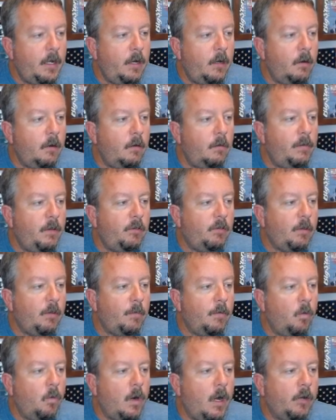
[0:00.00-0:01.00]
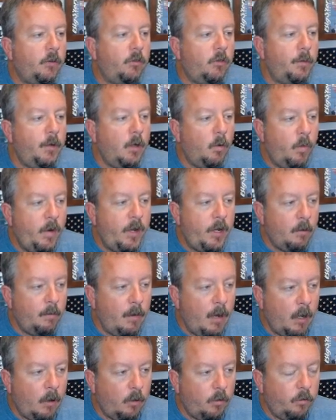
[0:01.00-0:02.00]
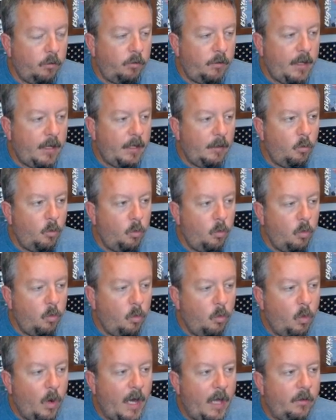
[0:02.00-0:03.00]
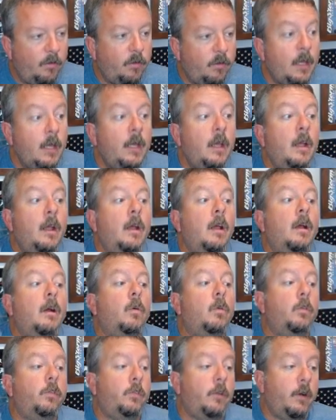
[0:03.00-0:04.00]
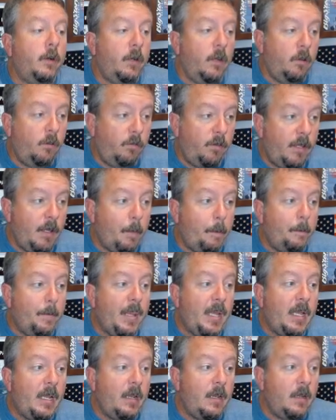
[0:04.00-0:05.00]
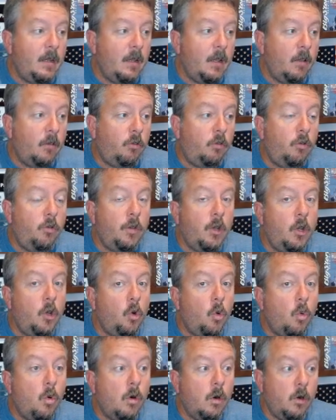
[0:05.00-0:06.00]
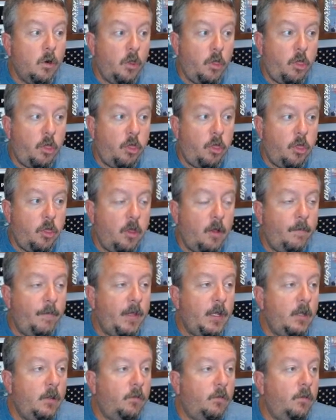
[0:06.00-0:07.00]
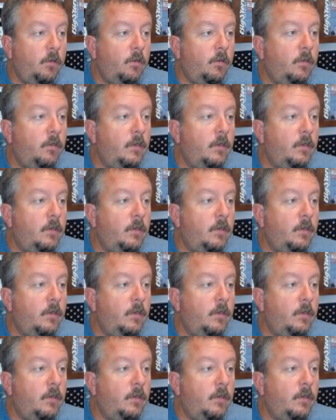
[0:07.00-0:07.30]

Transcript: here, and be something to watch. Some of your weaker models are staying west. We're starting to see a bend to the north, and this is